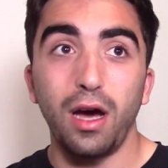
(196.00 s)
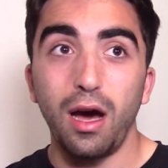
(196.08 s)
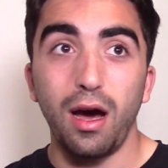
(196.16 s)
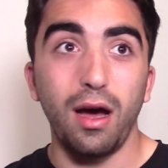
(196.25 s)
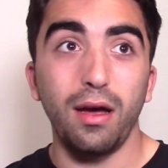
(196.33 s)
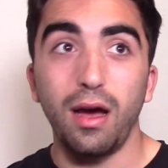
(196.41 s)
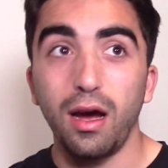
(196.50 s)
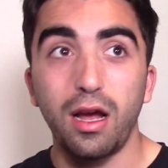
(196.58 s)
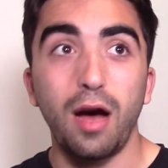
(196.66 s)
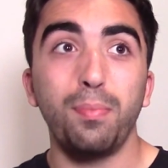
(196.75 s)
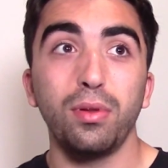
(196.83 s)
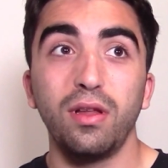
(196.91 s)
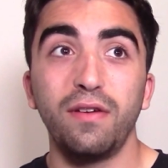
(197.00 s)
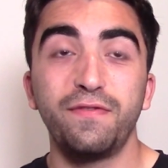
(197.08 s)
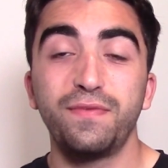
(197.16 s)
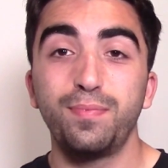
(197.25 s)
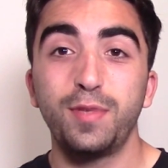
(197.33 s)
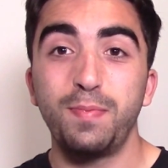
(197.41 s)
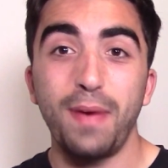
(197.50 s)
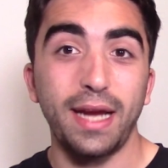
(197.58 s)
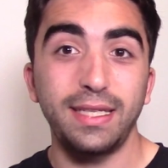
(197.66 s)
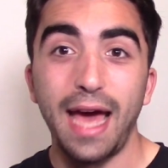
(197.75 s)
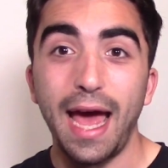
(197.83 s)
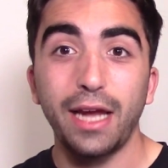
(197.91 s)
a couple of
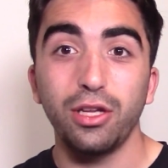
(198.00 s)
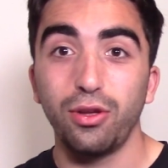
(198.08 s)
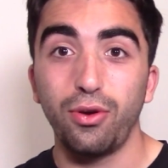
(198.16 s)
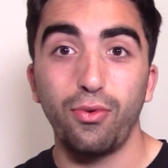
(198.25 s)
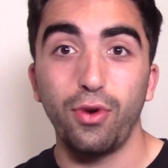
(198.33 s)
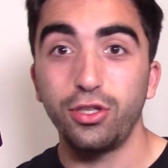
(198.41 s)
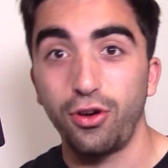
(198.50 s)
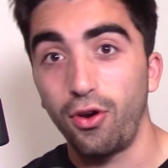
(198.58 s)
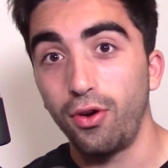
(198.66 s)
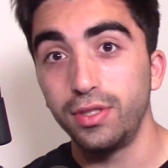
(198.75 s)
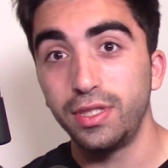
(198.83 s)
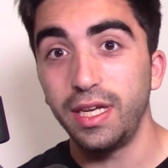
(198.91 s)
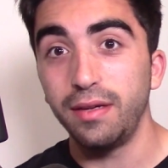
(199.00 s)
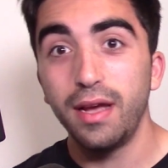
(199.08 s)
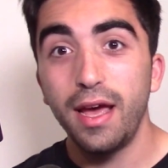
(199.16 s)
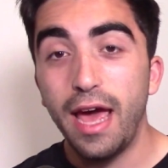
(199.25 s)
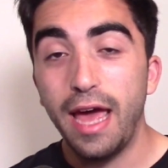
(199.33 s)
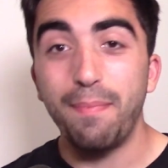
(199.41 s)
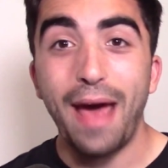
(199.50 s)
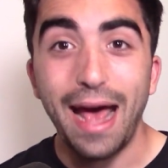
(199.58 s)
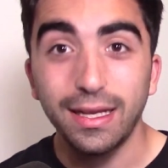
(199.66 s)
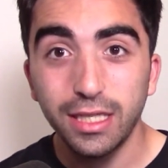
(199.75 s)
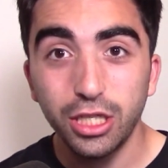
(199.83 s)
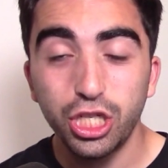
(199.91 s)
spectacular returns and
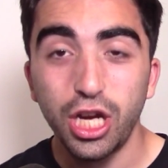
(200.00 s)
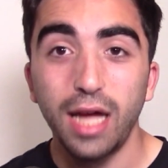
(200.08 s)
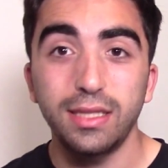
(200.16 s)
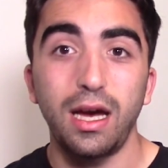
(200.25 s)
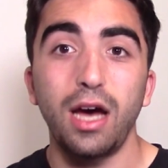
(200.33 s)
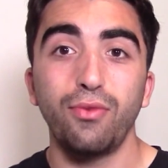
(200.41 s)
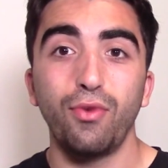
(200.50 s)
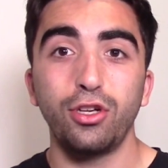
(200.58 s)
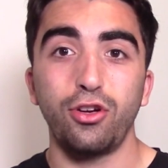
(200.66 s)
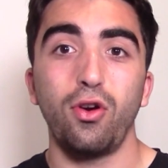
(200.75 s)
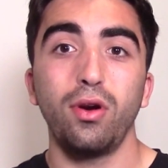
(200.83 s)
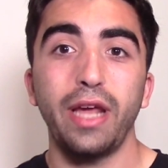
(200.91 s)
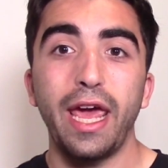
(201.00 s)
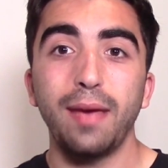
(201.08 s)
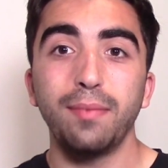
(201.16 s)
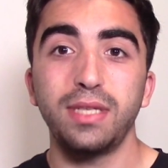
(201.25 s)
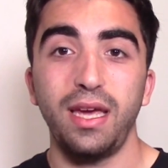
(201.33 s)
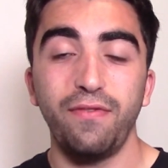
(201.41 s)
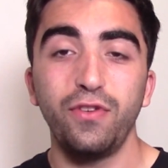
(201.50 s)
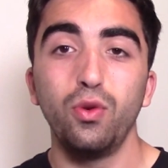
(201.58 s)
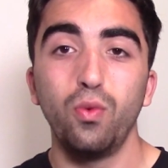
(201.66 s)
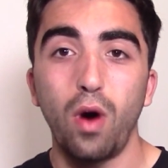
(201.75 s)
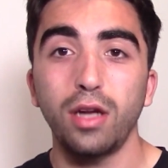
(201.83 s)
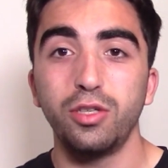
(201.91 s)
passing shots on return games if
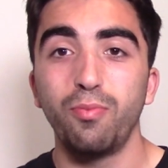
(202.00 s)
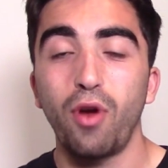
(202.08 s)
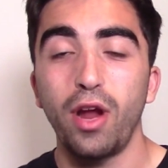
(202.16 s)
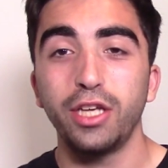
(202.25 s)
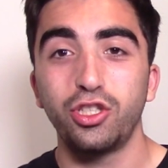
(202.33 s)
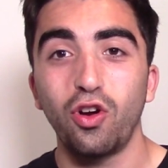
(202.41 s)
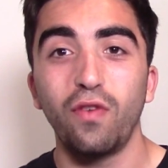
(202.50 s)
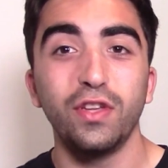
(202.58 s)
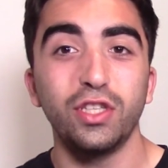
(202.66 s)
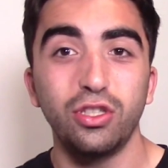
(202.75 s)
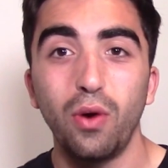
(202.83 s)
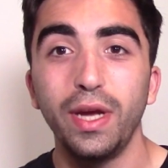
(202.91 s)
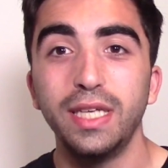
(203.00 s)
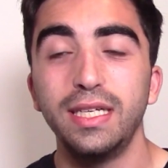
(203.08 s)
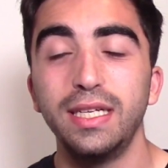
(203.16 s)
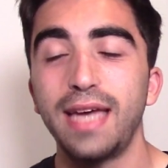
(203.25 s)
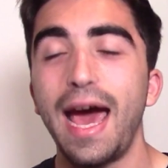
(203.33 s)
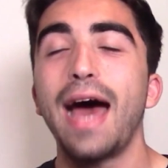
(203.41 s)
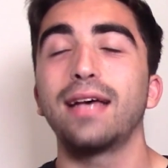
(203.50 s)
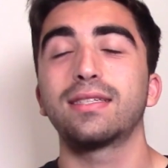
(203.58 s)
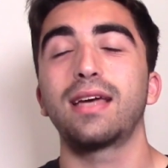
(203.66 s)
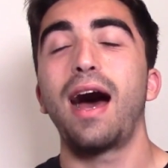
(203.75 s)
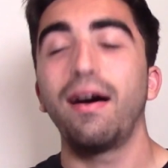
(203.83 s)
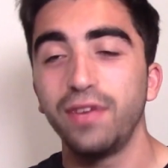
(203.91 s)
you want to break serve. It's no easy
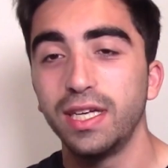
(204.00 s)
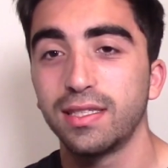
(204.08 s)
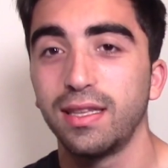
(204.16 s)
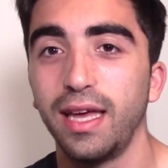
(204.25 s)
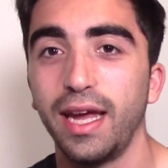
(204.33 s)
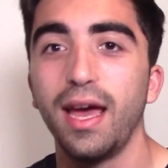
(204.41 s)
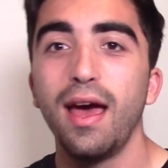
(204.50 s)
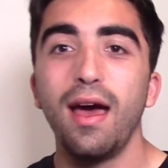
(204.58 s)
task, obviously.